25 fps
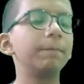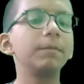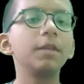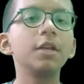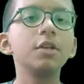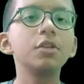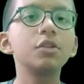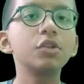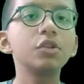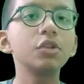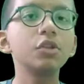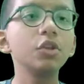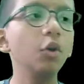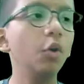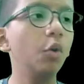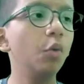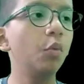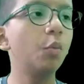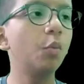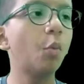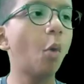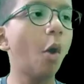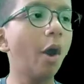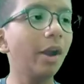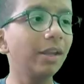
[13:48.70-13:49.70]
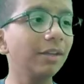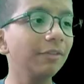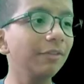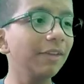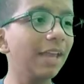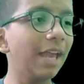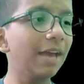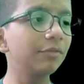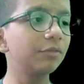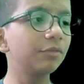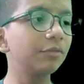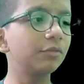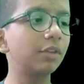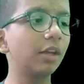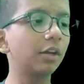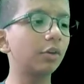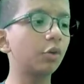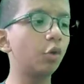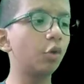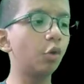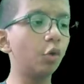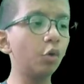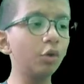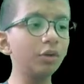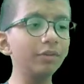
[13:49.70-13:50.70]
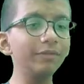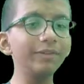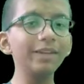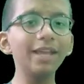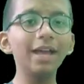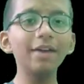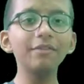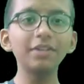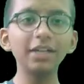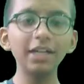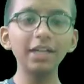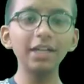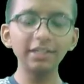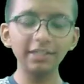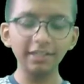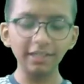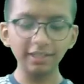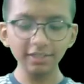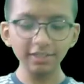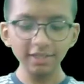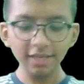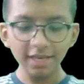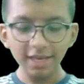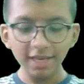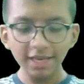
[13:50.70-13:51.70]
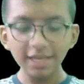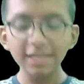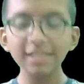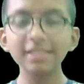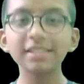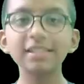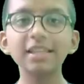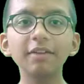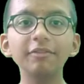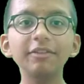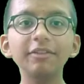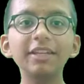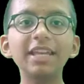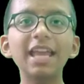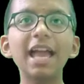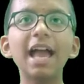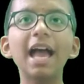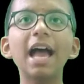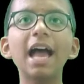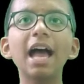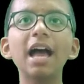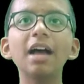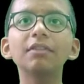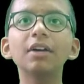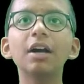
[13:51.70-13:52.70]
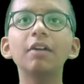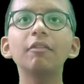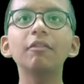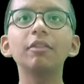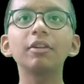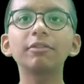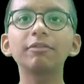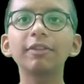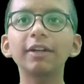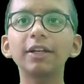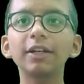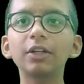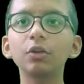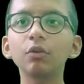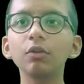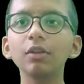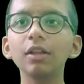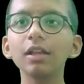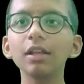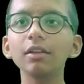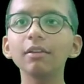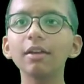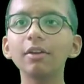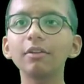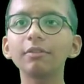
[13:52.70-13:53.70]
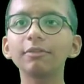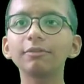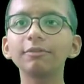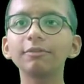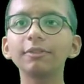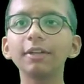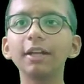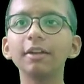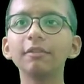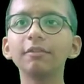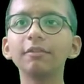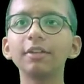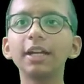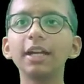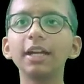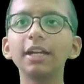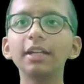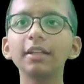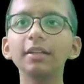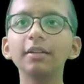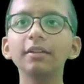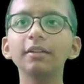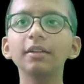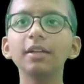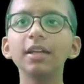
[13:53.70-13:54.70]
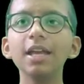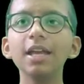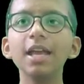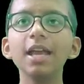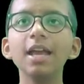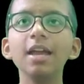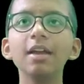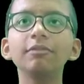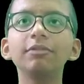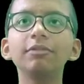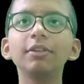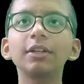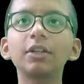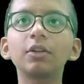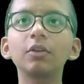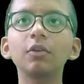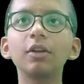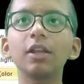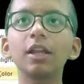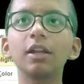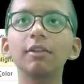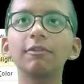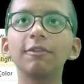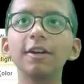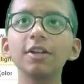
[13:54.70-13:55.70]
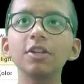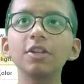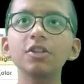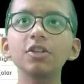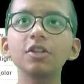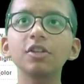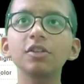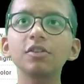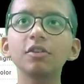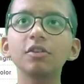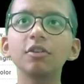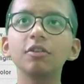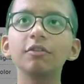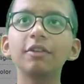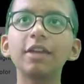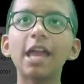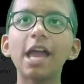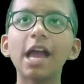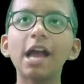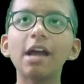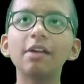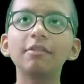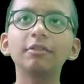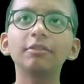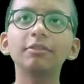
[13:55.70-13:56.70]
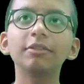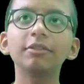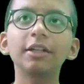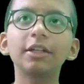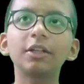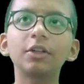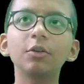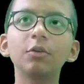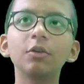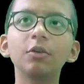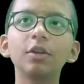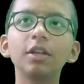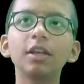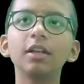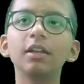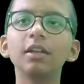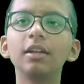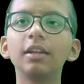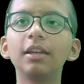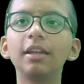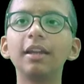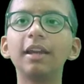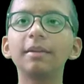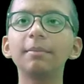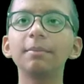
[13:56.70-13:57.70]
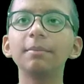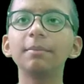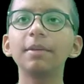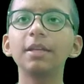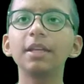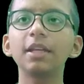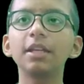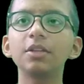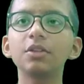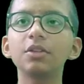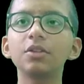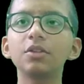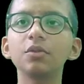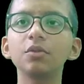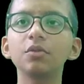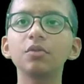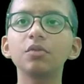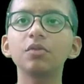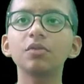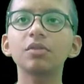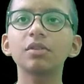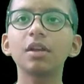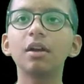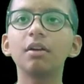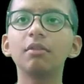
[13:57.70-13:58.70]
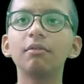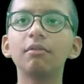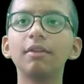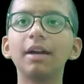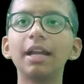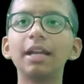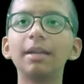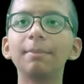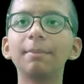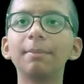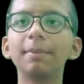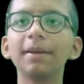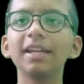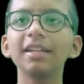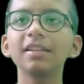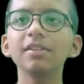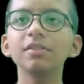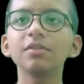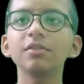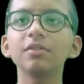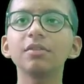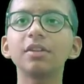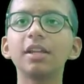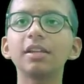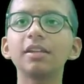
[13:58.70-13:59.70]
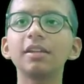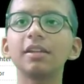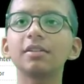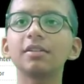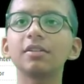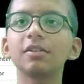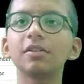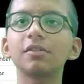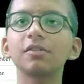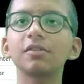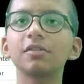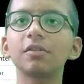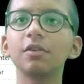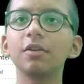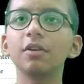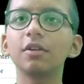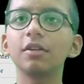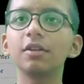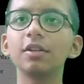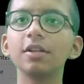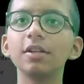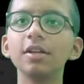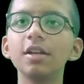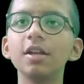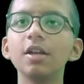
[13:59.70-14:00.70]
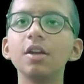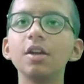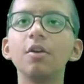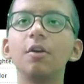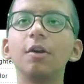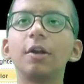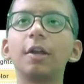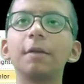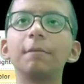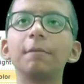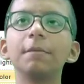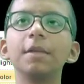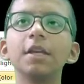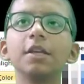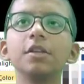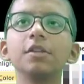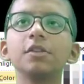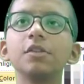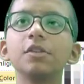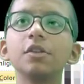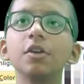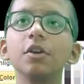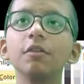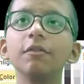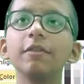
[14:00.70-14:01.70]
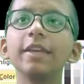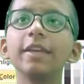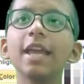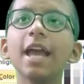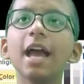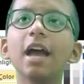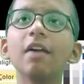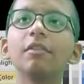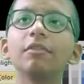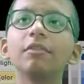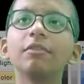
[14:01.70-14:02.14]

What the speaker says: so what we have, the code we have written is that we have our factorial, our favorite factorial function. So we have a factorial. Let me choose a white pen so that it looks good. Okay, so we have a